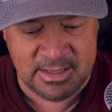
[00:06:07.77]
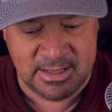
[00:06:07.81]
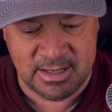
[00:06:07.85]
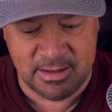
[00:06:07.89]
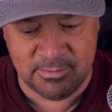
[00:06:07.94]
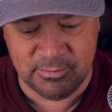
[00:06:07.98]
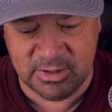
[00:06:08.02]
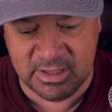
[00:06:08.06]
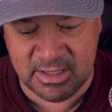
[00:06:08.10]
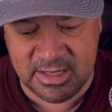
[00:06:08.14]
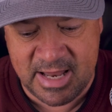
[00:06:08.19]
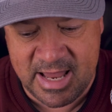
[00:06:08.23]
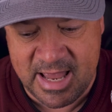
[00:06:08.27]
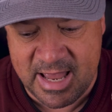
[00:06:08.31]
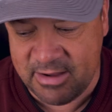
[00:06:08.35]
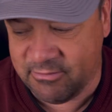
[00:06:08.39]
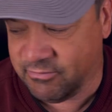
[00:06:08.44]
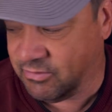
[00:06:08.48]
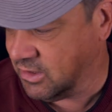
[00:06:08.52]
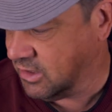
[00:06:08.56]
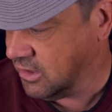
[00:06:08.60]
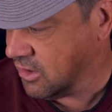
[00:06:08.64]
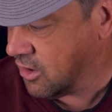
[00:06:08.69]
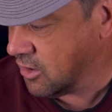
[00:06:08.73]
I'm going to
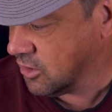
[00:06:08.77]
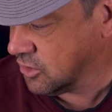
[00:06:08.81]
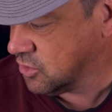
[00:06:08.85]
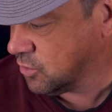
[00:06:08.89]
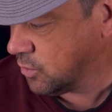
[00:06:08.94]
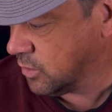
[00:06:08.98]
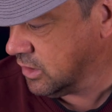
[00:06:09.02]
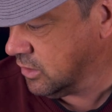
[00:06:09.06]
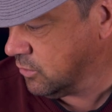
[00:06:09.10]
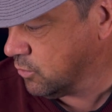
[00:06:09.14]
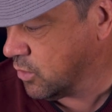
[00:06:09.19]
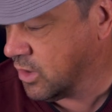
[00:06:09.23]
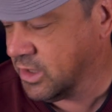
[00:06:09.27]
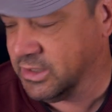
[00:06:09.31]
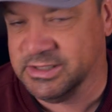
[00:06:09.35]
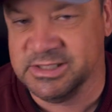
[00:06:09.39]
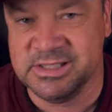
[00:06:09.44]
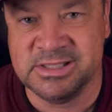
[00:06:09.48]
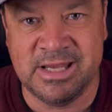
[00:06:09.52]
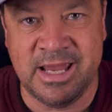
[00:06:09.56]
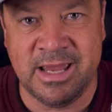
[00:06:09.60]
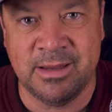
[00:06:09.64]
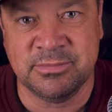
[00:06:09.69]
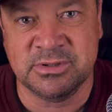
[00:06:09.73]
have the R21
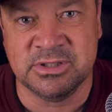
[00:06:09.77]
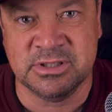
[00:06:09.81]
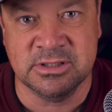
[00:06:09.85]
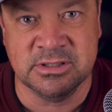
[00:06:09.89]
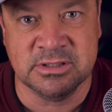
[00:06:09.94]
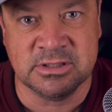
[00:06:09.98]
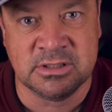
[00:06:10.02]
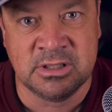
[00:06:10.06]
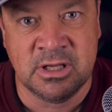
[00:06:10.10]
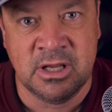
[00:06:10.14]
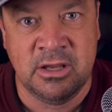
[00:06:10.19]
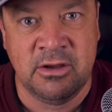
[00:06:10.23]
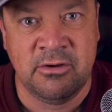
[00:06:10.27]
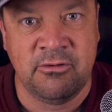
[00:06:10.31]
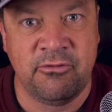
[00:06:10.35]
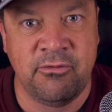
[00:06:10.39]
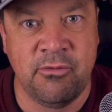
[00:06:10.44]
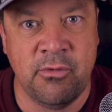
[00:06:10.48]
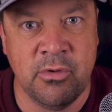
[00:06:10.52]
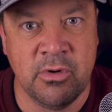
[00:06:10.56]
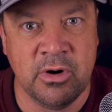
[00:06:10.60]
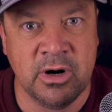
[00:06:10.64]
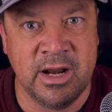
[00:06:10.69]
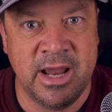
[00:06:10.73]
Samsons
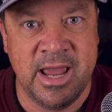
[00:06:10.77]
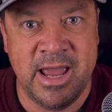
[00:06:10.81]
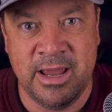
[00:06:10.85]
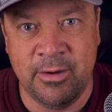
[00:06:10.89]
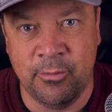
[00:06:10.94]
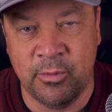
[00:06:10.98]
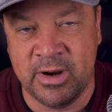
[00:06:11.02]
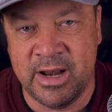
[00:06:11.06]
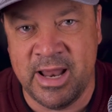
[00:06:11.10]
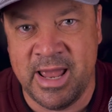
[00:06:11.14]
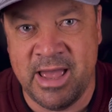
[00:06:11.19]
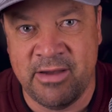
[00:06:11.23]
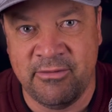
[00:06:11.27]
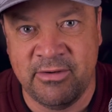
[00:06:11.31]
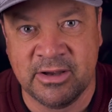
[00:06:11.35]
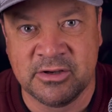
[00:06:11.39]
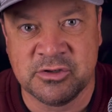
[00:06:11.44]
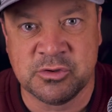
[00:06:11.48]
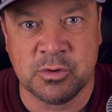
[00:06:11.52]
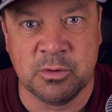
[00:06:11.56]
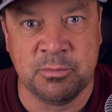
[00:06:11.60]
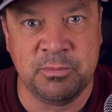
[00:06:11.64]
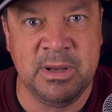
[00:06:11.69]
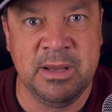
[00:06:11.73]
for, hey, when I have
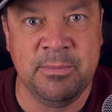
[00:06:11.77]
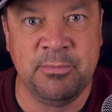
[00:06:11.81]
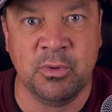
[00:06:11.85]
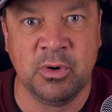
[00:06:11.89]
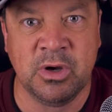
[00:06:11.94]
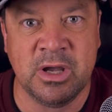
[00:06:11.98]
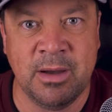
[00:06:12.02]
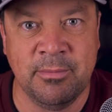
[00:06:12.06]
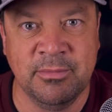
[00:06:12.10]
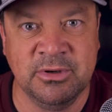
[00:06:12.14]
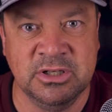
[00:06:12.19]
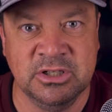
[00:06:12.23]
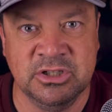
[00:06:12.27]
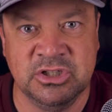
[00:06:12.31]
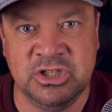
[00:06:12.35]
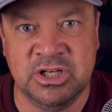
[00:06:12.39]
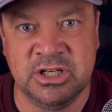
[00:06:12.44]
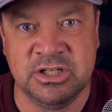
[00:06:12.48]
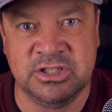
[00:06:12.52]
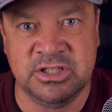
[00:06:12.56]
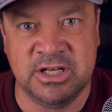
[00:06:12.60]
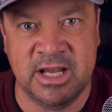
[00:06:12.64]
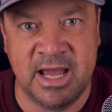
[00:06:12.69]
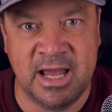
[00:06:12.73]
extra people coming to
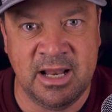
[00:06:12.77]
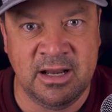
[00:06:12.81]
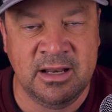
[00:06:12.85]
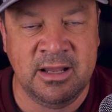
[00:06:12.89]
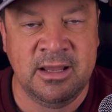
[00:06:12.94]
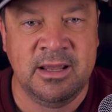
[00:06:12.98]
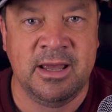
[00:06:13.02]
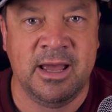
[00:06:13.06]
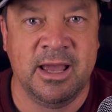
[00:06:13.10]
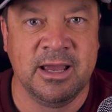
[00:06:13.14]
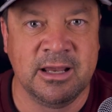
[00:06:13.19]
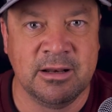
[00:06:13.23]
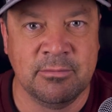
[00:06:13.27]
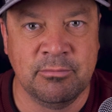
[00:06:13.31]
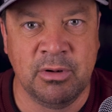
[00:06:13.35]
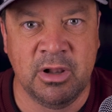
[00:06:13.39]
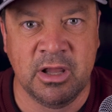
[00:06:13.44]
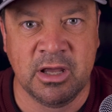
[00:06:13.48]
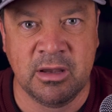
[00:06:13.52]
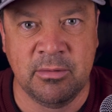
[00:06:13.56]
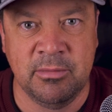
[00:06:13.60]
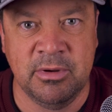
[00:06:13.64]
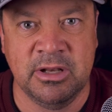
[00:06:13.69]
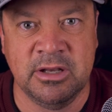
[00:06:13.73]
chit-chat, I can
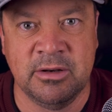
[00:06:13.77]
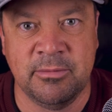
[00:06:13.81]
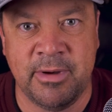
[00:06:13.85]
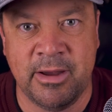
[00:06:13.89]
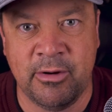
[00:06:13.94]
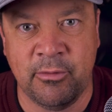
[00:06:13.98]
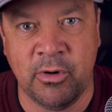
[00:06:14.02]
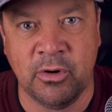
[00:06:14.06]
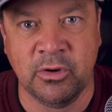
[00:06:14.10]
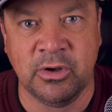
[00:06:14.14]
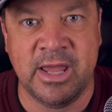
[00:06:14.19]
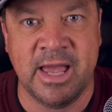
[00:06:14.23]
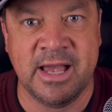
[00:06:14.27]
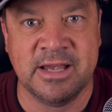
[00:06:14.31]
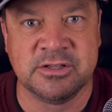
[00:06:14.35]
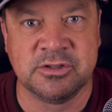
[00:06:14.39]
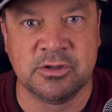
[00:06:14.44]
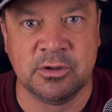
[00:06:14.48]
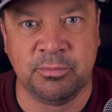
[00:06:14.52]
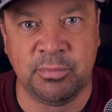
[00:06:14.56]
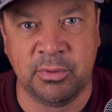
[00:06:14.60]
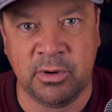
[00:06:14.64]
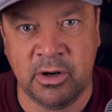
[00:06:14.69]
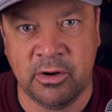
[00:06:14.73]
plug them into my
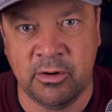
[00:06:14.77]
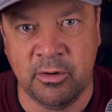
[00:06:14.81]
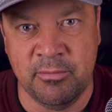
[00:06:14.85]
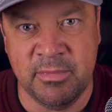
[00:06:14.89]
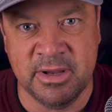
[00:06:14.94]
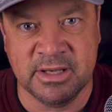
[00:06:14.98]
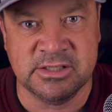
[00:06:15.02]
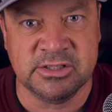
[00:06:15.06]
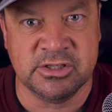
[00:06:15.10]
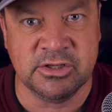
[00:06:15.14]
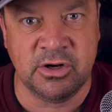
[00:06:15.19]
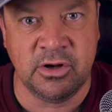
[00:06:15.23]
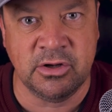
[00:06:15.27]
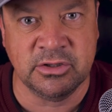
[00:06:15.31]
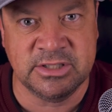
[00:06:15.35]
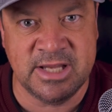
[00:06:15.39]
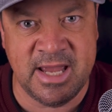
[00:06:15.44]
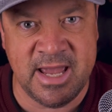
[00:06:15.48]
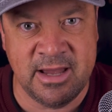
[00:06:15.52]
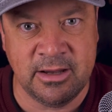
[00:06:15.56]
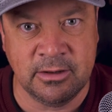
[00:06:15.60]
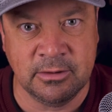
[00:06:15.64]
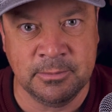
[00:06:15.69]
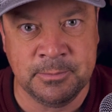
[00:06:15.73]
Rodecaster Pro and mix it all
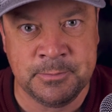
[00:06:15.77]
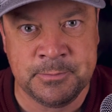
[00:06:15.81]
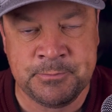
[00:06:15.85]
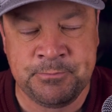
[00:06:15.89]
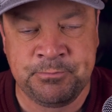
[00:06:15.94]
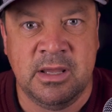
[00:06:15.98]
down.